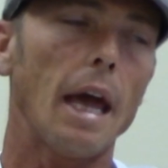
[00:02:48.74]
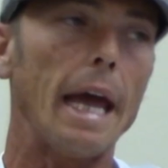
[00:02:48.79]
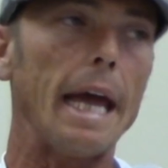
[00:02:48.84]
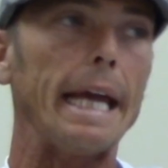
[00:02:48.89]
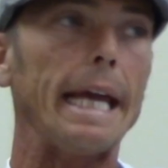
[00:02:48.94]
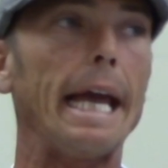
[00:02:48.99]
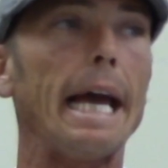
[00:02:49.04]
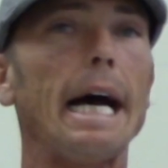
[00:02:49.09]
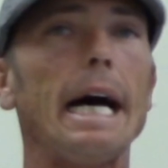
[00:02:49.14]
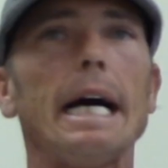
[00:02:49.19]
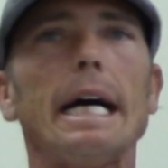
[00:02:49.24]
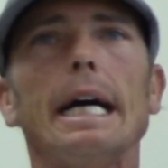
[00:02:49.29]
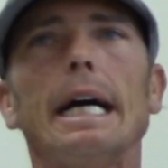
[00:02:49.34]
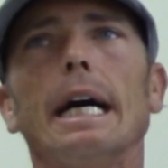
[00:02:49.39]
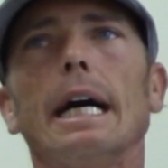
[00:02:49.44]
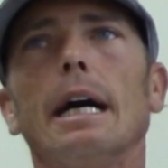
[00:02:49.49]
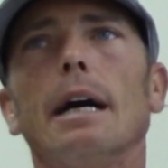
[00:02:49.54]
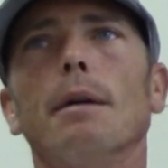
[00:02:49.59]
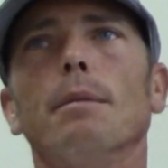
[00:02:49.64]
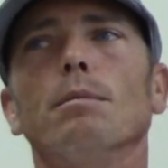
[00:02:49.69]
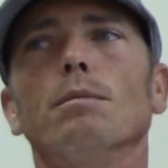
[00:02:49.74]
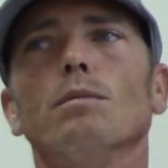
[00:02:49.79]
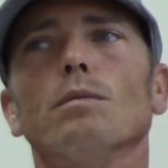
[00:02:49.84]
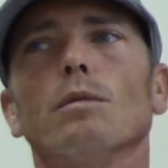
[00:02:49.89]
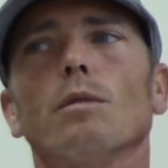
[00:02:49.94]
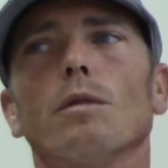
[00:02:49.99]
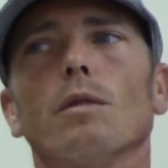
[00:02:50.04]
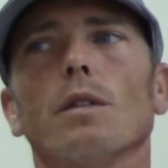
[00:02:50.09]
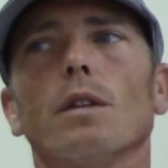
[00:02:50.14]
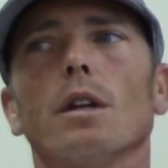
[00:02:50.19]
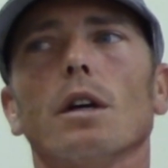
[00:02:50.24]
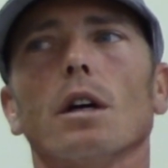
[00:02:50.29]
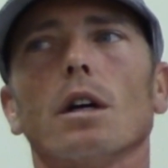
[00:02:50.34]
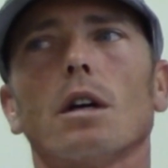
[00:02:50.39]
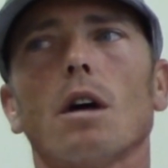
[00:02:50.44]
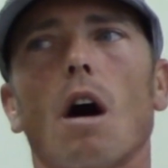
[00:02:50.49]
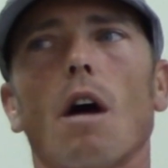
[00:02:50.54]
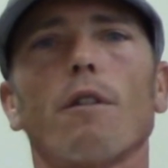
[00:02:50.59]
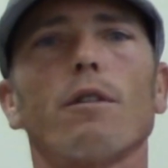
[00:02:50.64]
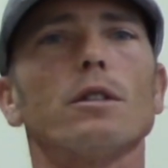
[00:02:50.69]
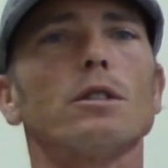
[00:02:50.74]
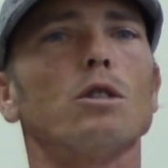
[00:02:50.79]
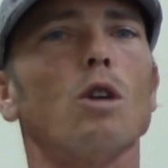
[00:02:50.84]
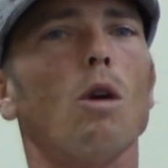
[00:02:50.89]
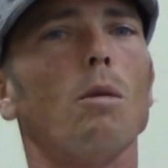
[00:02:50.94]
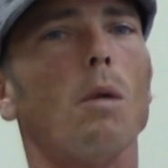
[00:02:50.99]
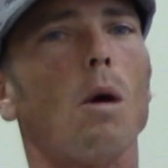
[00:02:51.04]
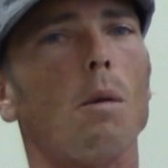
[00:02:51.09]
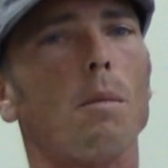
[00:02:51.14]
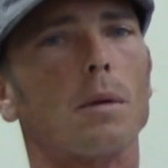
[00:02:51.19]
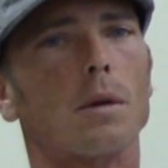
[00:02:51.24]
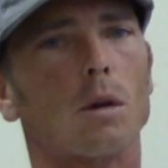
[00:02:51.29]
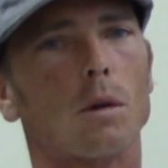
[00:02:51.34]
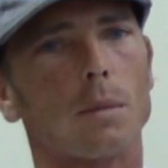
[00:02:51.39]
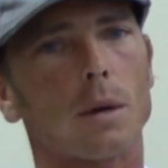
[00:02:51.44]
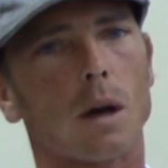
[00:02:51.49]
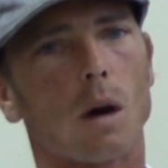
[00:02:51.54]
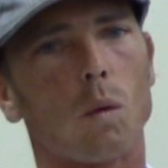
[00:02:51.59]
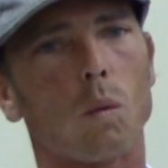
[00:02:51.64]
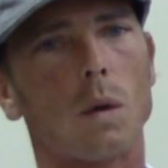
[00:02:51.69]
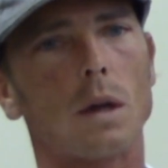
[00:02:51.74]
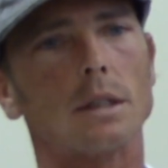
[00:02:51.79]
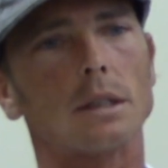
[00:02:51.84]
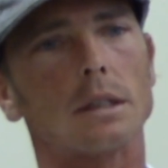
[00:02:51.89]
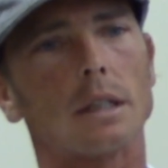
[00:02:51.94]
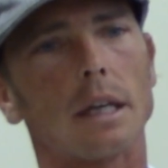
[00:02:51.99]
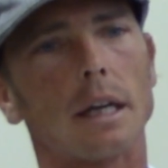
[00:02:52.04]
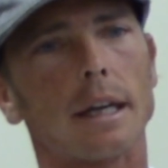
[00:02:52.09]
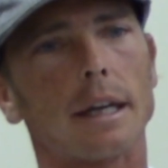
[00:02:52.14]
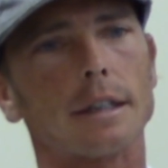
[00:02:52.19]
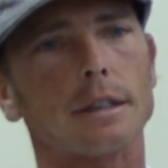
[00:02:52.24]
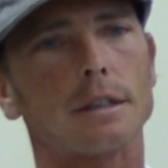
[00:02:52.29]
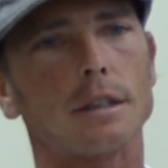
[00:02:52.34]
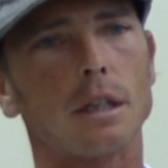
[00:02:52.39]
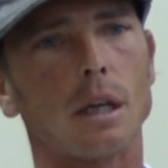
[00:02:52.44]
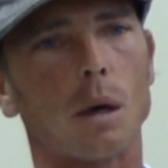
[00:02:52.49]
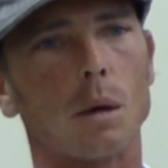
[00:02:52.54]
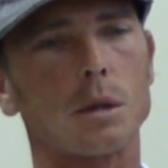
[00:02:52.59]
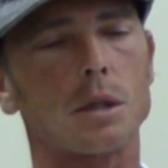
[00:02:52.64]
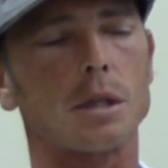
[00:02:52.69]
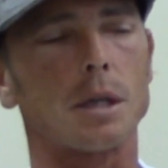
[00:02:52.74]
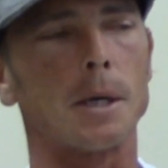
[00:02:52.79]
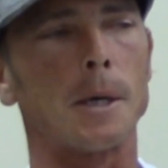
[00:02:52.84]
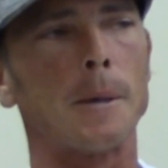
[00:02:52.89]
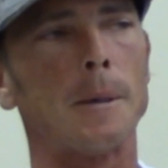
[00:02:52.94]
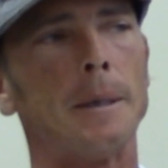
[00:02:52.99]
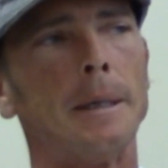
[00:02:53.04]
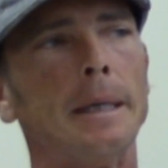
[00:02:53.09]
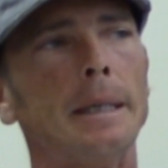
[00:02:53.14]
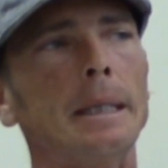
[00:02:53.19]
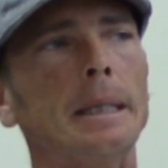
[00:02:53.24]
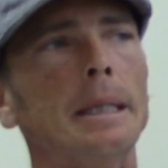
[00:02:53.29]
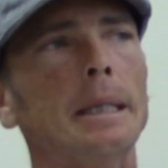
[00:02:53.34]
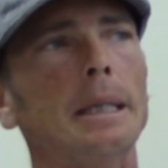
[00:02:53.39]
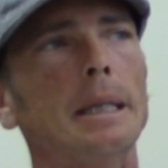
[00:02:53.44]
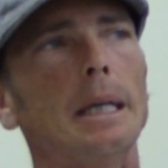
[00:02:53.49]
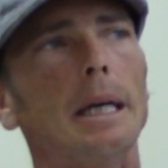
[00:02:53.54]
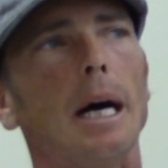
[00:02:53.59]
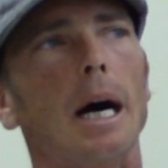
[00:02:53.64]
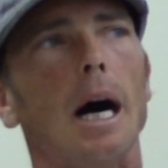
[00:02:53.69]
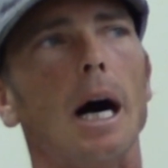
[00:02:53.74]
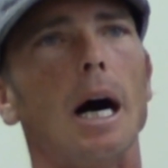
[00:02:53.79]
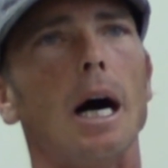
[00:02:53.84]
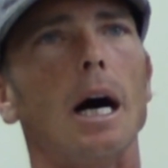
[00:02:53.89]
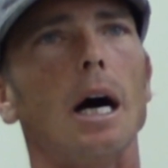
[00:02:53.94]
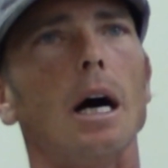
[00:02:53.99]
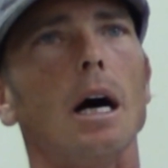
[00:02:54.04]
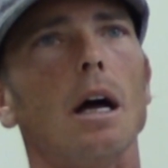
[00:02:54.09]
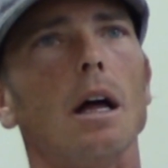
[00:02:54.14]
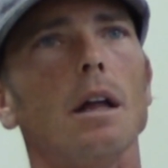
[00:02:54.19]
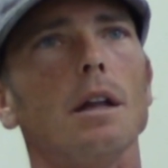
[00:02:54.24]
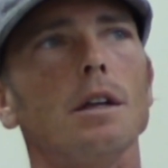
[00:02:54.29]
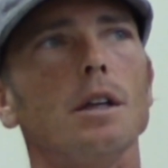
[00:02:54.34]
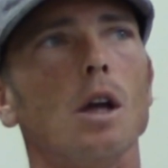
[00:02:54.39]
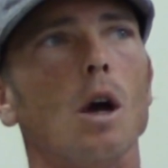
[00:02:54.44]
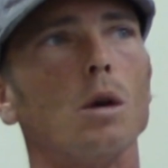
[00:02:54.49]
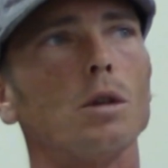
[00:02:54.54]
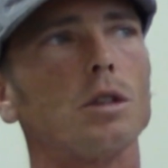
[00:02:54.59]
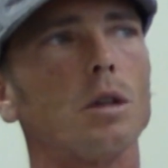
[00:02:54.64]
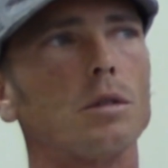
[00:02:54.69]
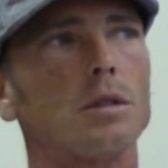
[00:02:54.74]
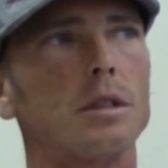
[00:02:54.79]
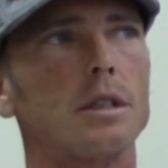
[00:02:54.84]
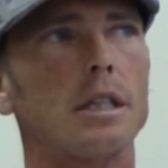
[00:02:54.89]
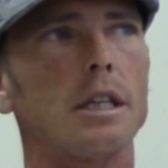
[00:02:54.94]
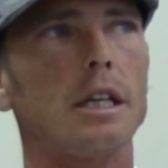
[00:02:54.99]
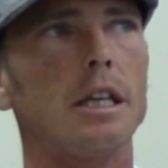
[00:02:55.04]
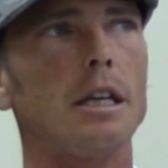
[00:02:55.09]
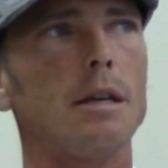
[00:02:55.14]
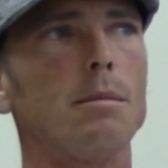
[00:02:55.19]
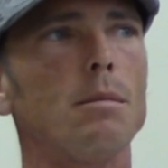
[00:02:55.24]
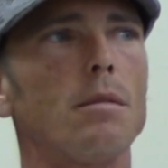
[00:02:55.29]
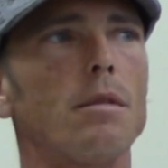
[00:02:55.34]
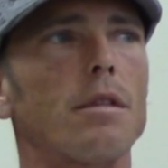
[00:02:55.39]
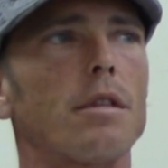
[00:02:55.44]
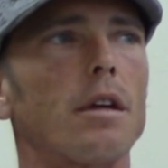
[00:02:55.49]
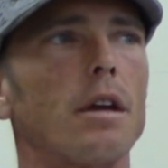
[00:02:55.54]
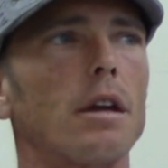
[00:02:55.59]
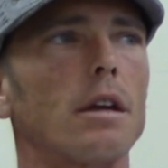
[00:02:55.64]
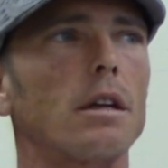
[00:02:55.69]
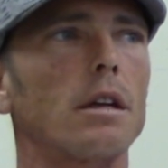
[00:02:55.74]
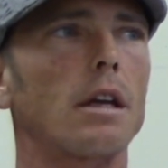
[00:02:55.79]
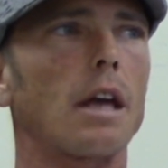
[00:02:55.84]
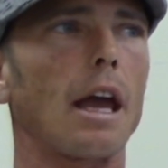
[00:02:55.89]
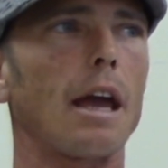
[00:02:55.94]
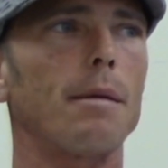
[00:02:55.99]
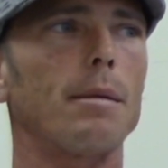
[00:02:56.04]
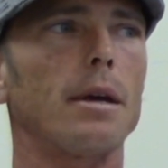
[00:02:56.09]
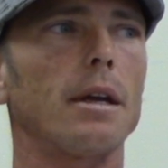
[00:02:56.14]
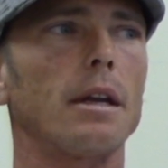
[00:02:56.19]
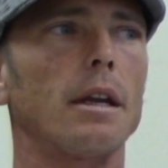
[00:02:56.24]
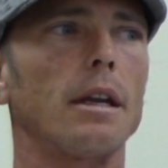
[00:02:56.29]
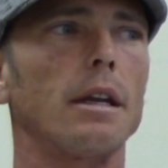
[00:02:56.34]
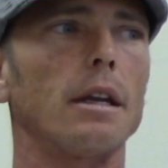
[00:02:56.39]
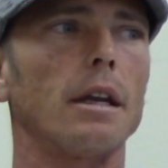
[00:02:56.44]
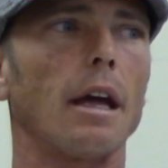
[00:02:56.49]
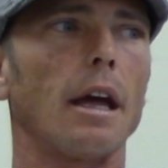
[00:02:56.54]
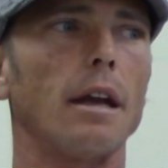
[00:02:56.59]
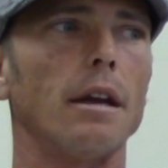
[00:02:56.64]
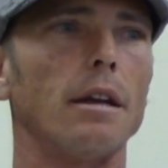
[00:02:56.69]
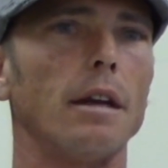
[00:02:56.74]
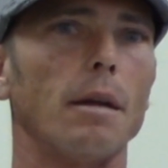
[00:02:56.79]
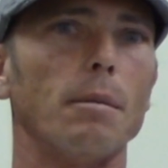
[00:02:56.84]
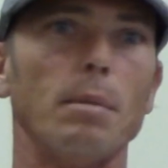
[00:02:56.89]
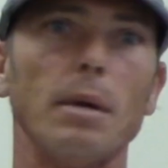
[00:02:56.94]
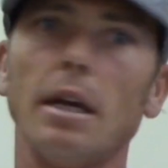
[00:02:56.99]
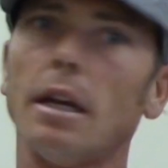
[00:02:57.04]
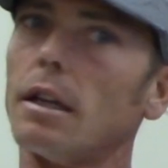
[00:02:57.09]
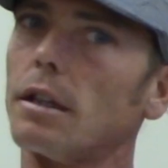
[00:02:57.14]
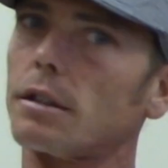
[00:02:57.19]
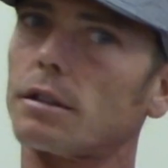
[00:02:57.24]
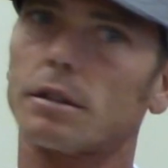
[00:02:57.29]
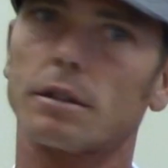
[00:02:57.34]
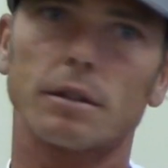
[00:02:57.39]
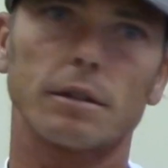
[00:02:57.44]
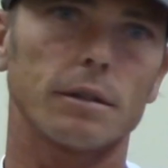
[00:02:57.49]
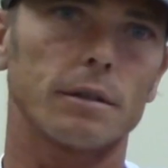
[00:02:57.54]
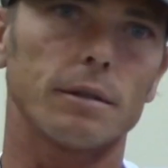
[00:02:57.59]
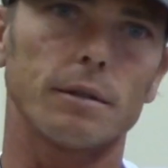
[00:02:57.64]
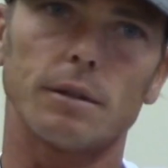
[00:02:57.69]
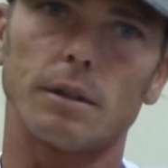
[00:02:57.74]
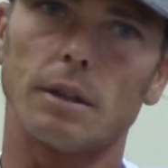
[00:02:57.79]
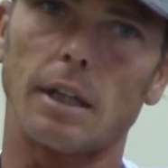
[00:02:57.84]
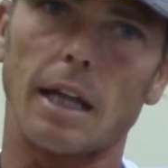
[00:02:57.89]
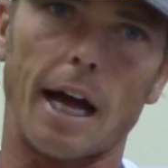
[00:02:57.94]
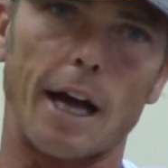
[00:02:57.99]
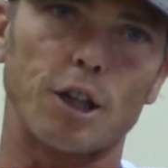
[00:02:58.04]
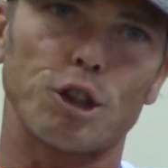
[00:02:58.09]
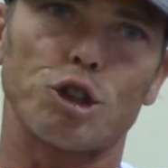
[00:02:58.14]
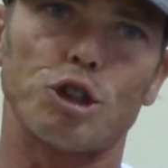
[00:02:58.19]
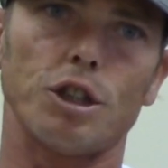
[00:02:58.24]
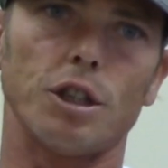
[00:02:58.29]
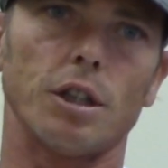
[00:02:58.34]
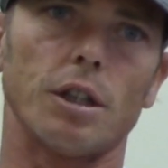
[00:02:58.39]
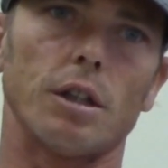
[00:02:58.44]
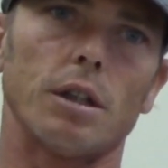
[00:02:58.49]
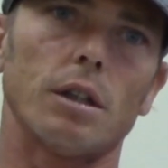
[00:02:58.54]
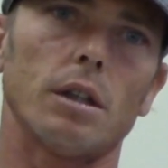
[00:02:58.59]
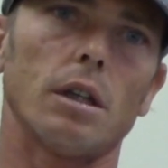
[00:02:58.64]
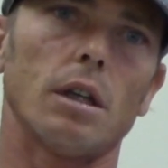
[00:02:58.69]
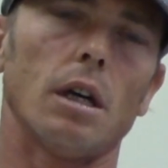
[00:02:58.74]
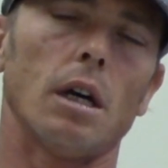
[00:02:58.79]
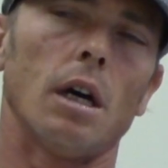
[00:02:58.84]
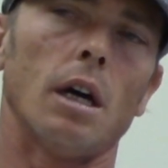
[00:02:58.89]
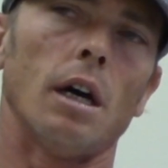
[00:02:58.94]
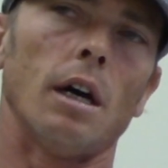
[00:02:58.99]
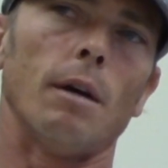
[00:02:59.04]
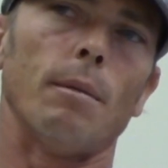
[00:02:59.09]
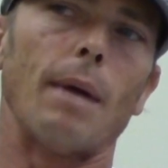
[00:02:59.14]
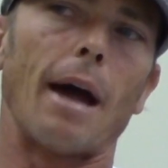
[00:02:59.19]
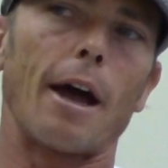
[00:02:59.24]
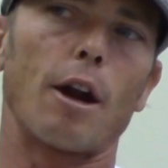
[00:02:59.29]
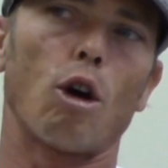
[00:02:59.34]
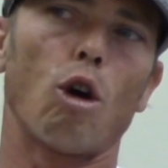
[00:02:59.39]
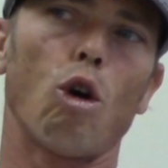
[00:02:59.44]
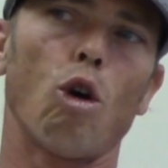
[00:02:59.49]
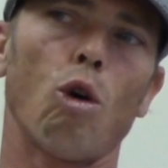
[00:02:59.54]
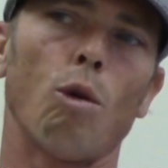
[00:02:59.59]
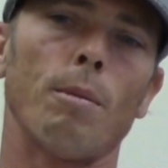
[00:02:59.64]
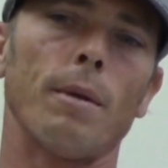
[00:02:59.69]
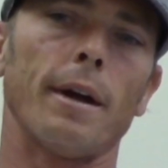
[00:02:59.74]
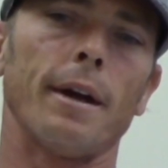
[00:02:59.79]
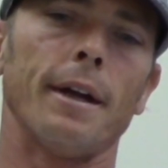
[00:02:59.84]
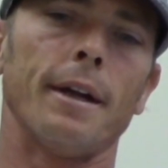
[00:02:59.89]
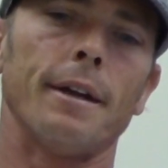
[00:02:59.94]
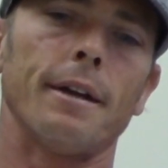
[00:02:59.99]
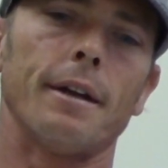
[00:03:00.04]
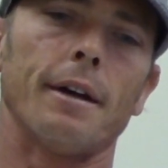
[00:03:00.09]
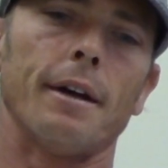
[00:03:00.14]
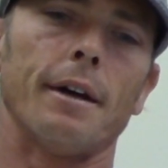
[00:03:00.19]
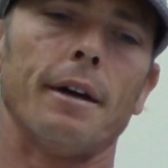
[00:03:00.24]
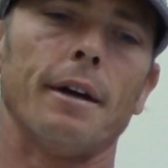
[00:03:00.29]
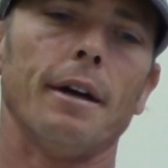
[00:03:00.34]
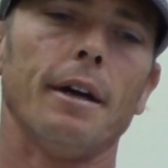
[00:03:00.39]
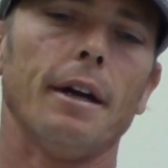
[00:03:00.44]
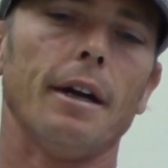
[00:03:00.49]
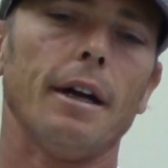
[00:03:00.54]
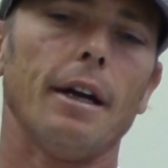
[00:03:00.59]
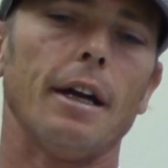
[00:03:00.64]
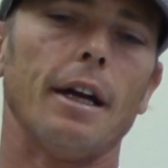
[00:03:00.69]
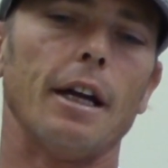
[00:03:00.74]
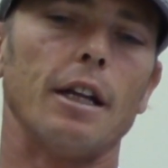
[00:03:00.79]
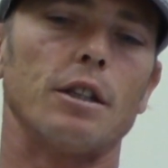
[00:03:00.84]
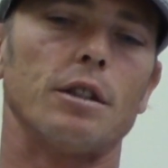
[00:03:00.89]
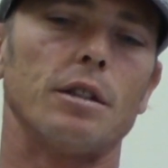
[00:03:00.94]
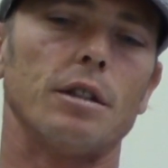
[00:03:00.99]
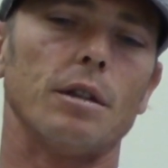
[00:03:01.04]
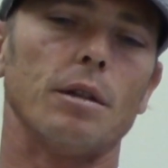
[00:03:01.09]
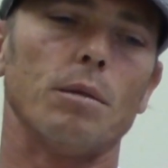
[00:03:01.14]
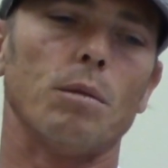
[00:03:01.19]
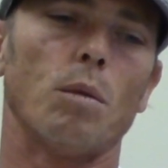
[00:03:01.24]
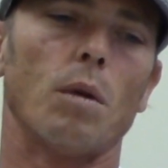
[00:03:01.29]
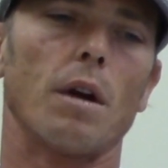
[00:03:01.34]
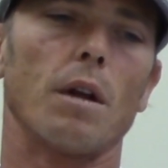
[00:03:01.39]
Yeah, the conference home opener will be on Wednesday against Neosho. Neosho's a team that came in and beat us last year at home, and it's one